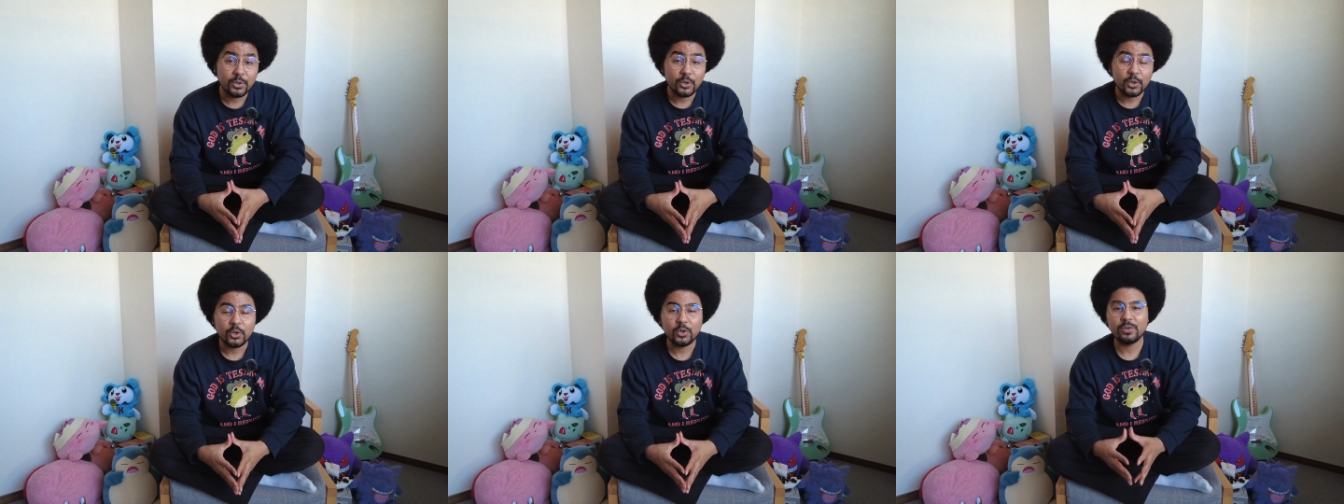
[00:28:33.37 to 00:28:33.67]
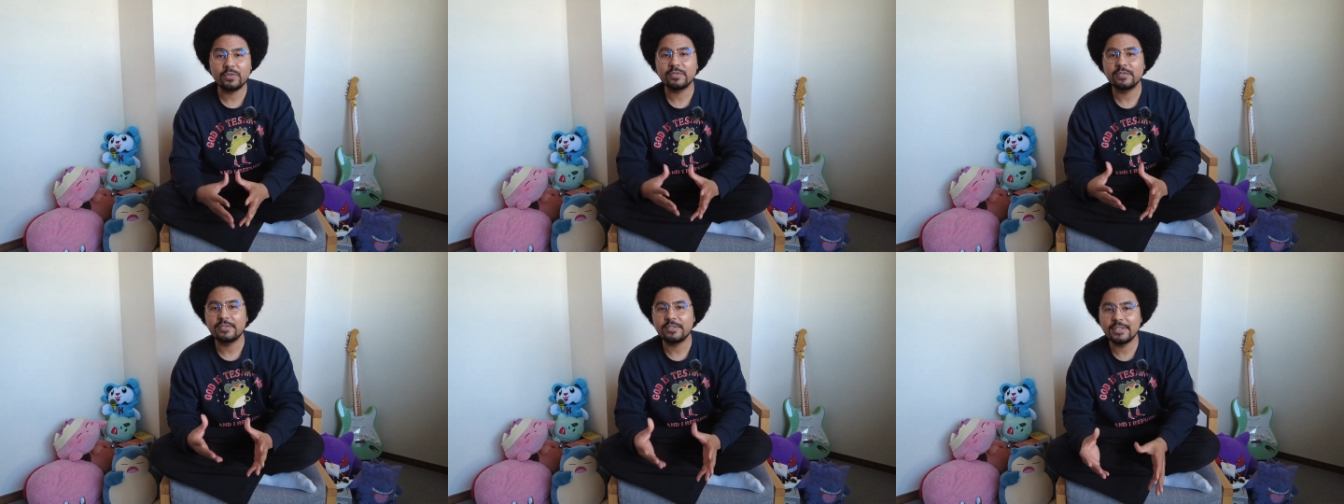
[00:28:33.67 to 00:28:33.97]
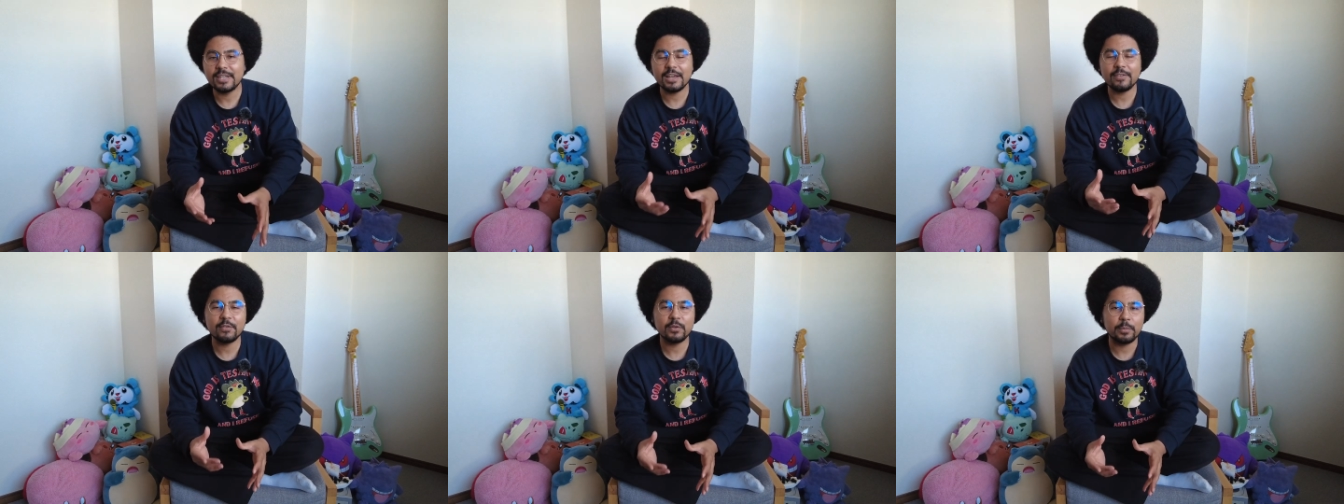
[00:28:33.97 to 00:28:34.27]
who've
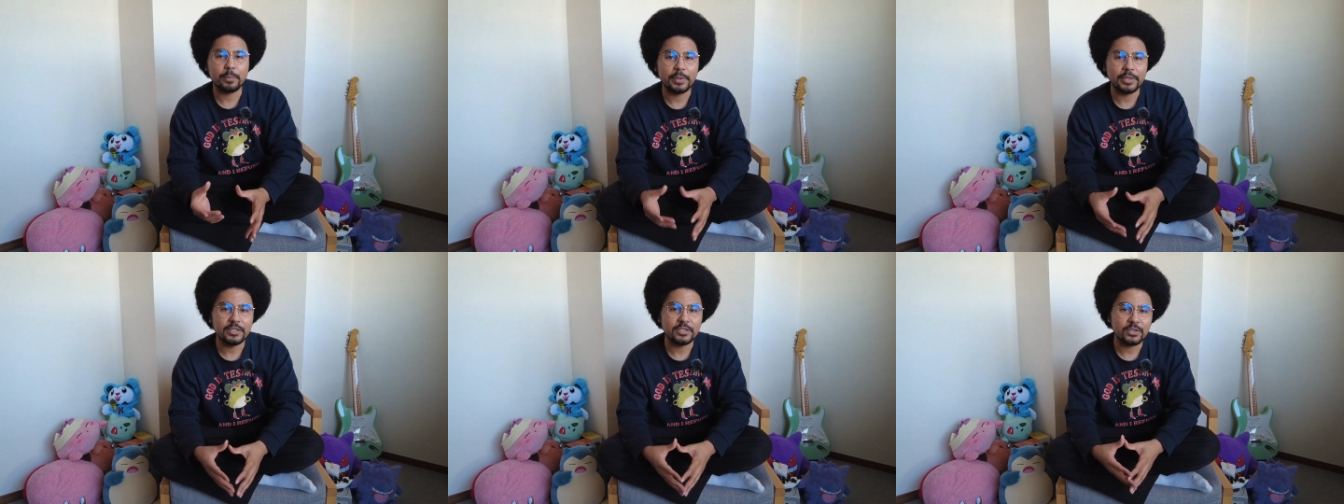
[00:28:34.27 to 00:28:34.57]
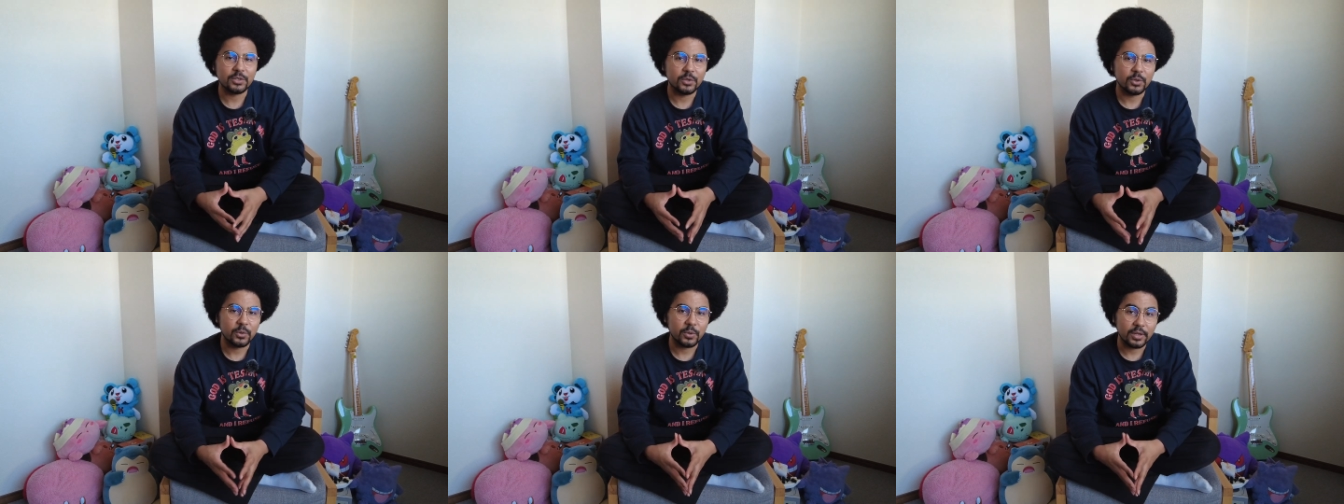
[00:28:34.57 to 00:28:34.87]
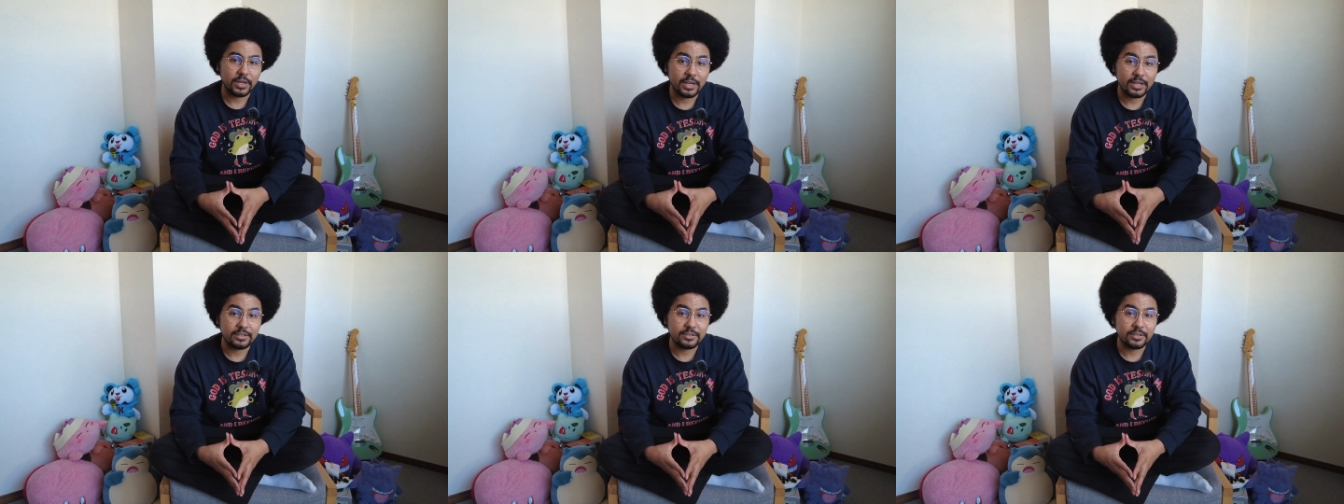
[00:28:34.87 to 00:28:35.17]
never been to
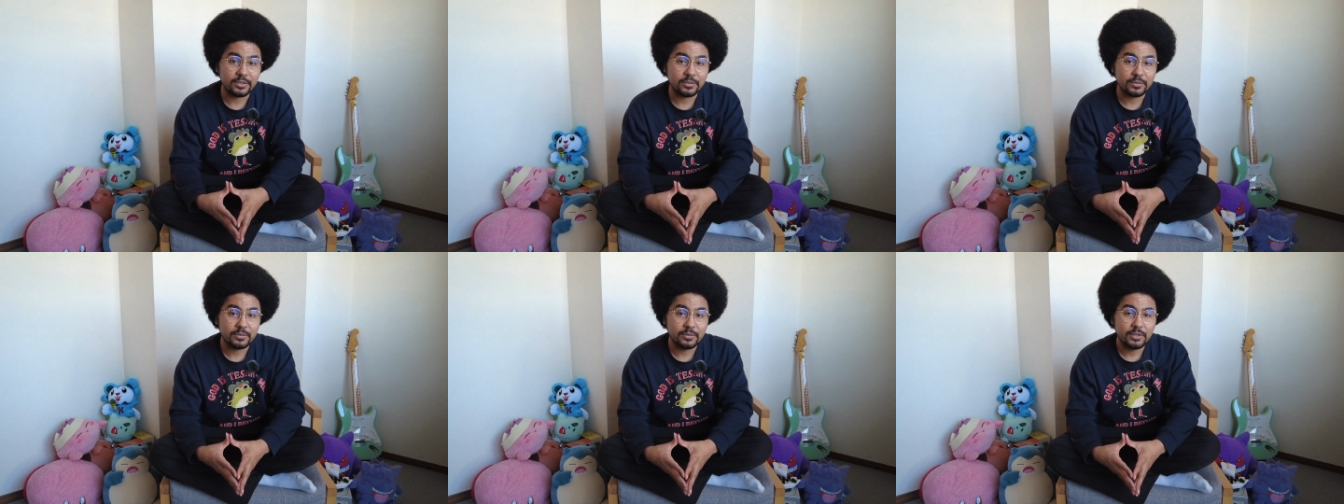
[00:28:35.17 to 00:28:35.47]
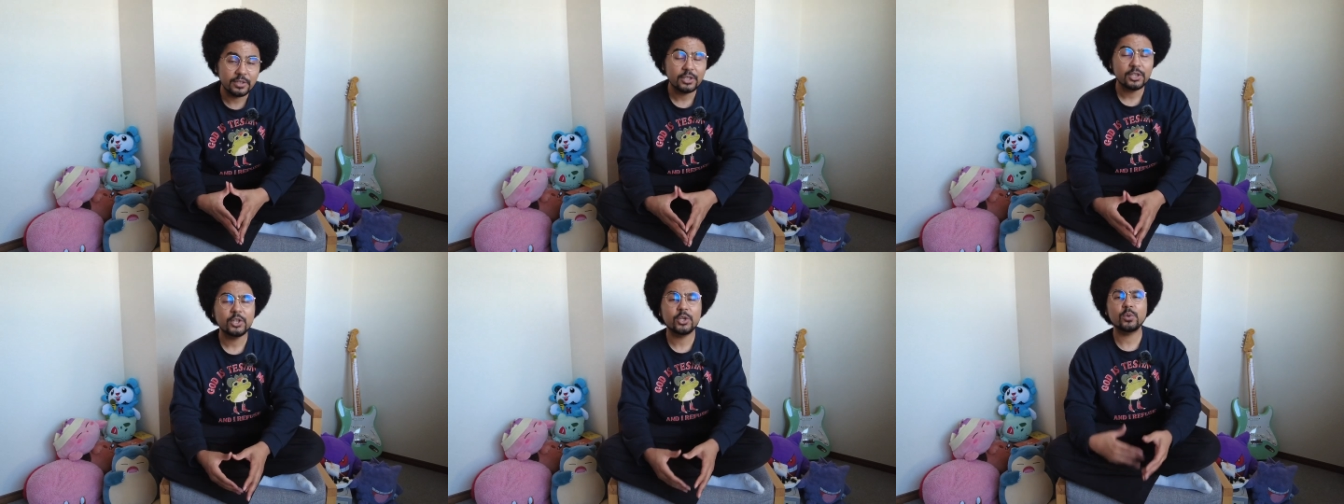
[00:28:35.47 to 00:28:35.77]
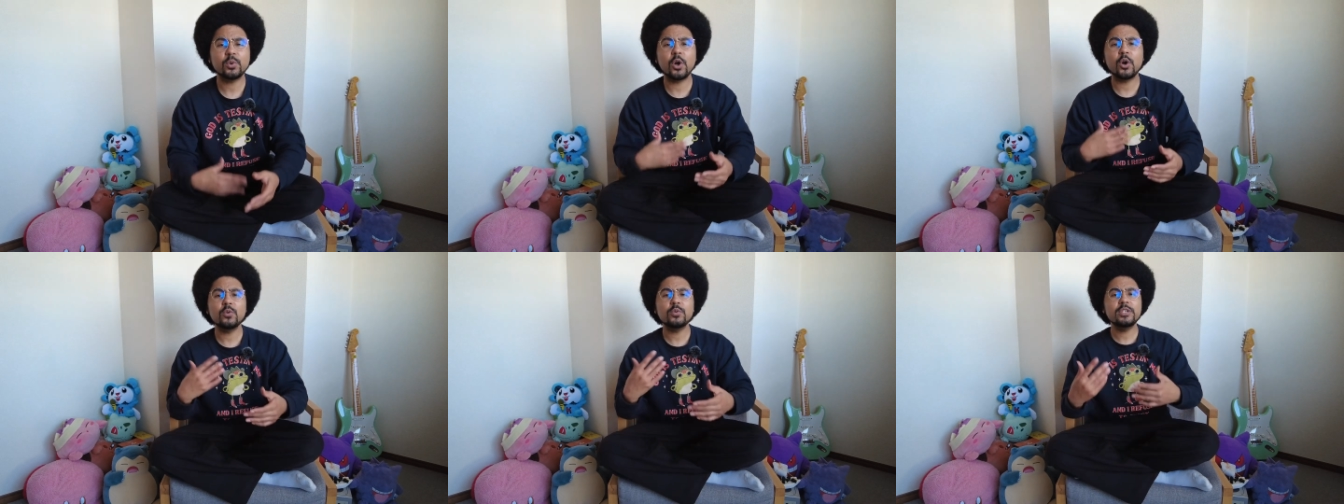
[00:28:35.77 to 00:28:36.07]
Hokkaido,
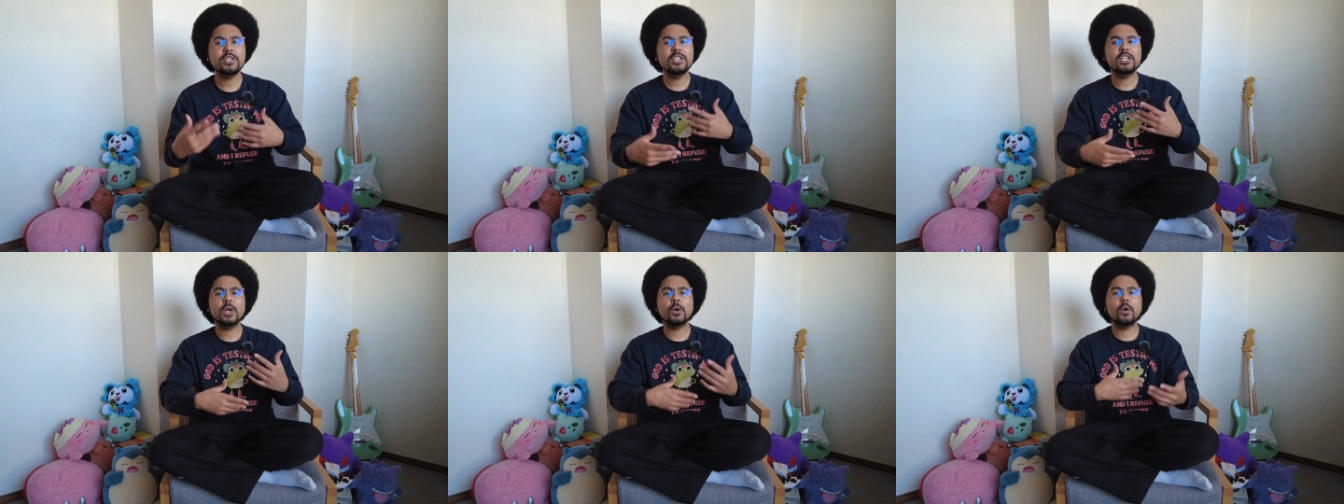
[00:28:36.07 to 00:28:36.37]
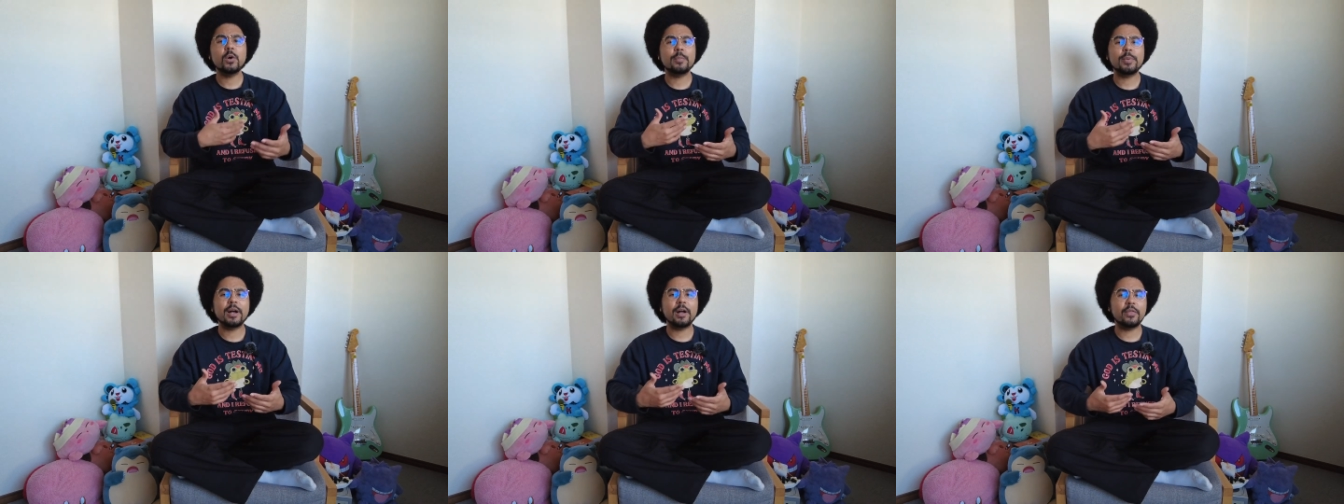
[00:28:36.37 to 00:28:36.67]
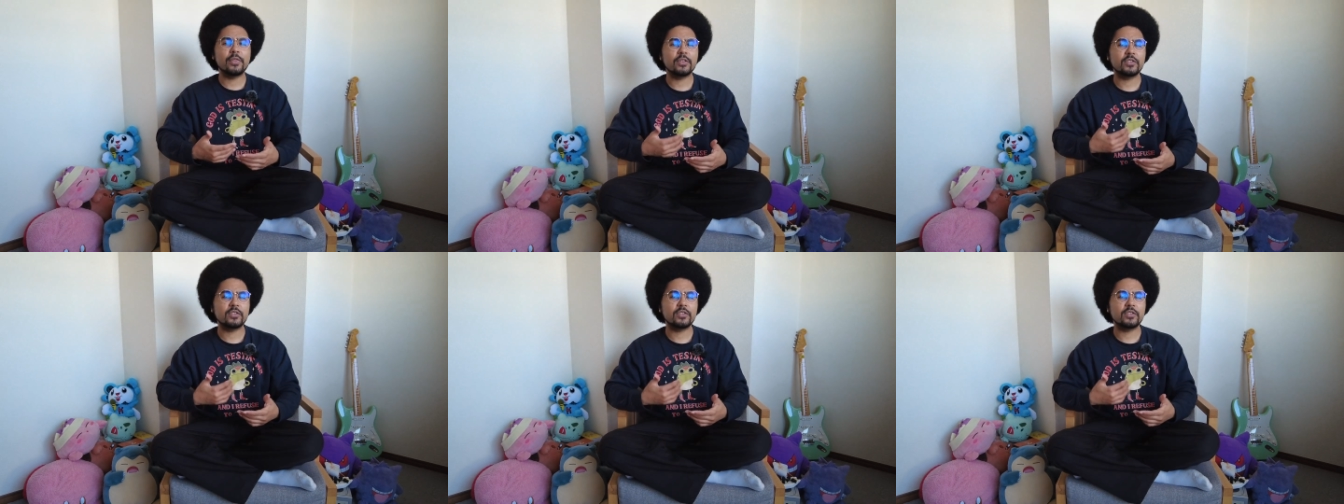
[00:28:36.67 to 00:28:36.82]
who only know about